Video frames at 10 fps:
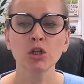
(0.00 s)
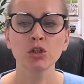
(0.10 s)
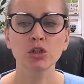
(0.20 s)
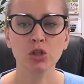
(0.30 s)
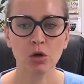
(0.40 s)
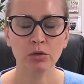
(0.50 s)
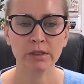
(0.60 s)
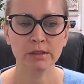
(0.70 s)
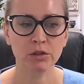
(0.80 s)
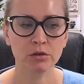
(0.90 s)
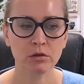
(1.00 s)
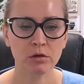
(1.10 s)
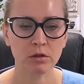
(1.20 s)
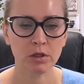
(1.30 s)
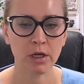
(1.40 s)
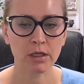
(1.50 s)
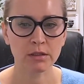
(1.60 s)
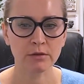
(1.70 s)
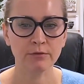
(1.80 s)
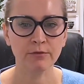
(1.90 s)
So let's start as
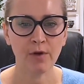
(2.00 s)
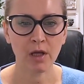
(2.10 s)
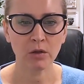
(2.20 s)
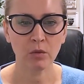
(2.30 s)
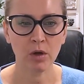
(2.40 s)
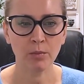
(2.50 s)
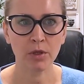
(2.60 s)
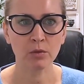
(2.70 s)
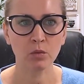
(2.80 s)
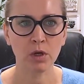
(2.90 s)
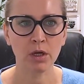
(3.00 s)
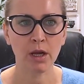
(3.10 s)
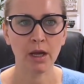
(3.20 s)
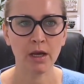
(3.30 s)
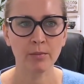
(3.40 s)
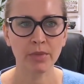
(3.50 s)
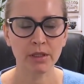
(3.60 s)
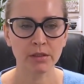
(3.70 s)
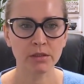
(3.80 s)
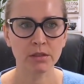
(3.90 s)
a follow-up on what
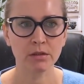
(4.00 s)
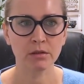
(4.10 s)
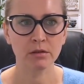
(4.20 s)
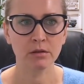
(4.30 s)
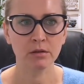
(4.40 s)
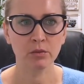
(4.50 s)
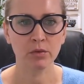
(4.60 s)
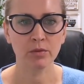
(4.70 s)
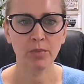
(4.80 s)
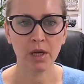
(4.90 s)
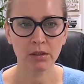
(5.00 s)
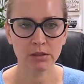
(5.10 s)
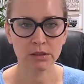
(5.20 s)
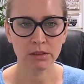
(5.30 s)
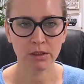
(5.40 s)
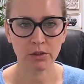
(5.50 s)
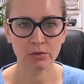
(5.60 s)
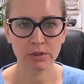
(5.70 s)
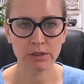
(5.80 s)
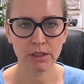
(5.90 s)
happened with the policy that
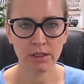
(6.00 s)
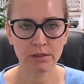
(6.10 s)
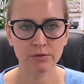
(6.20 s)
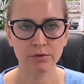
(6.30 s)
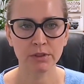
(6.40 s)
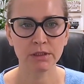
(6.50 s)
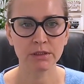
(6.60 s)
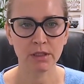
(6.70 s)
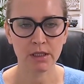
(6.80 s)
USCIS released